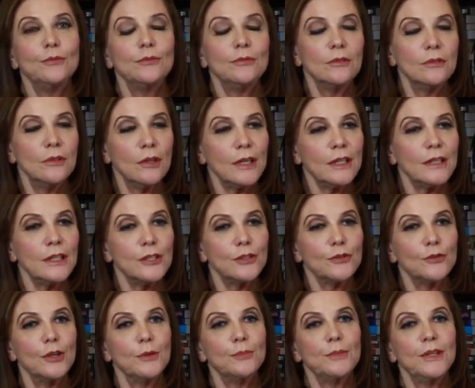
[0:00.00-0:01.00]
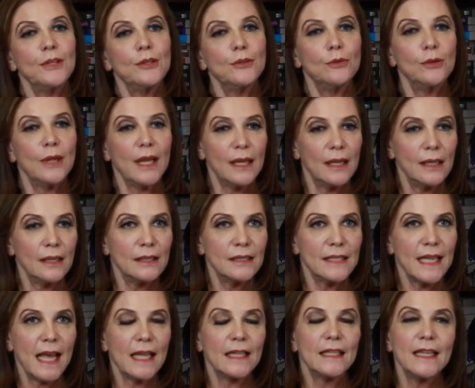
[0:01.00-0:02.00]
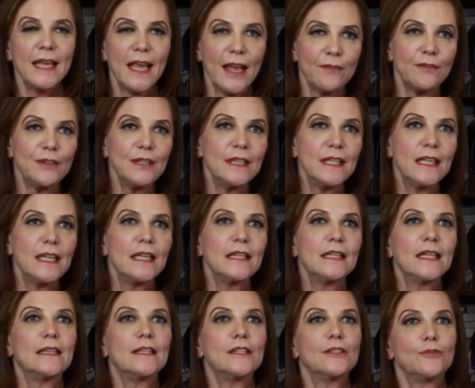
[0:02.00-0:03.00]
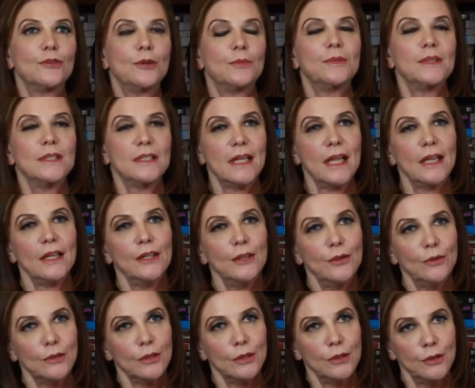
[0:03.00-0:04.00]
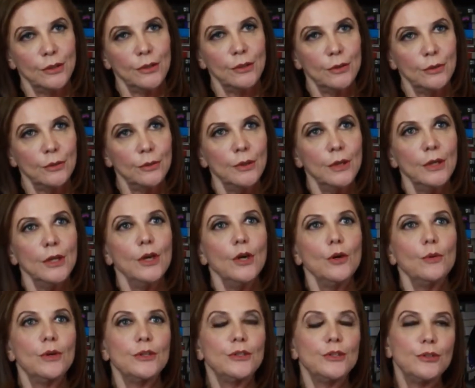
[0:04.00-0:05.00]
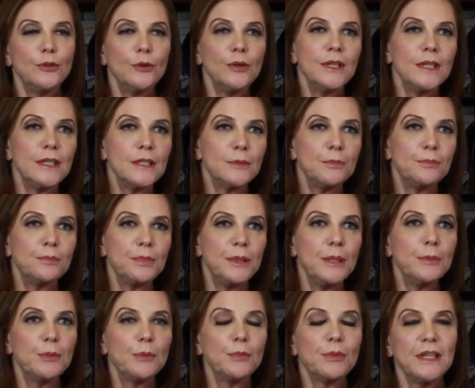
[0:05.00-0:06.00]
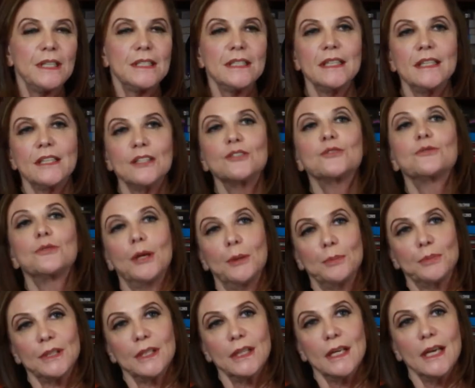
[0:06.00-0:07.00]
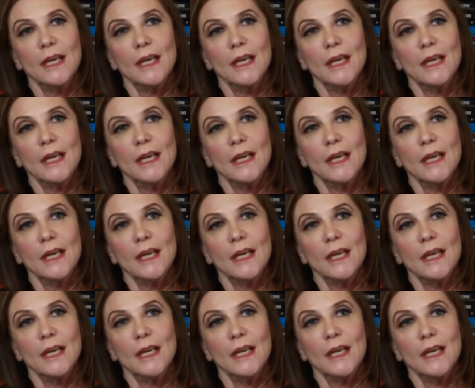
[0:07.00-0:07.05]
you look at the script and you do exactly everything that the script is telling you to do, what you're doing is people pleasing the script.